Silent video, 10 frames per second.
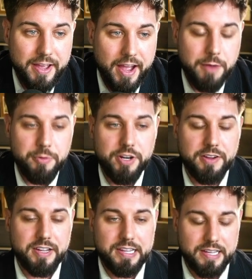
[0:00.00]
I'm
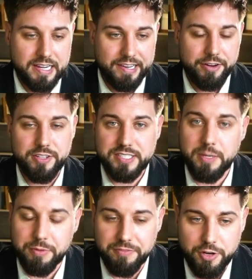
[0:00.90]
gonna clear this
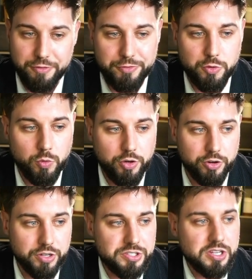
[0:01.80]
up in very few
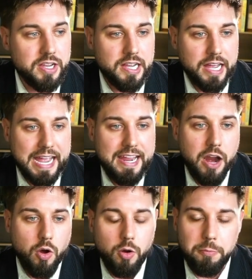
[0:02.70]
words.
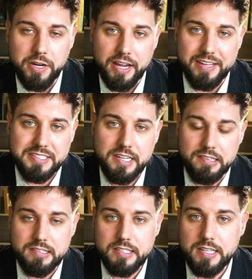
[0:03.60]
AI Omni
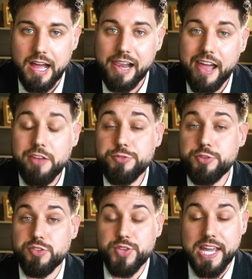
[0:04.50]
Assist allows
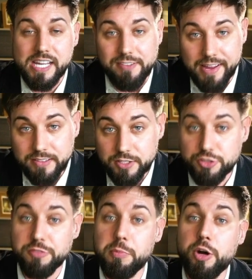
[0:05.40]
you to take
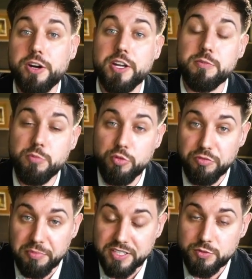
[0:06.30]
advantage of market
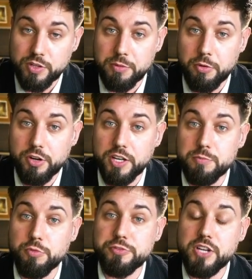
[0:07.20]
movements when the
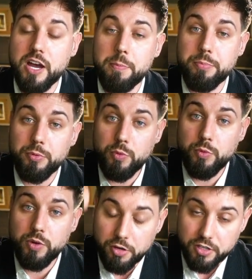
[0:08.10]
market moves up,
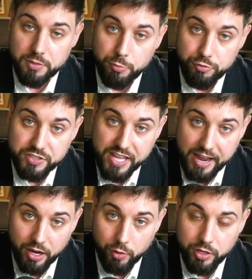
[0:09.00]
when the market moves
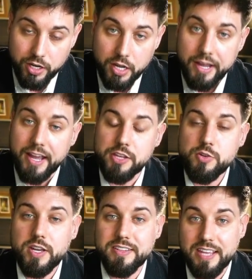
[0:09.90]
down, and
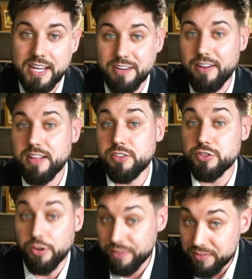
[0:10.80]
you can take
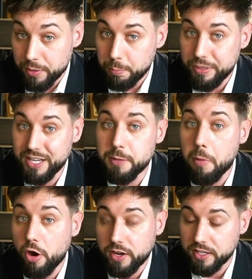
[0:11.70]
advantage of even big
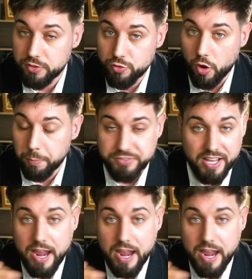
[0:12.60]
market drops.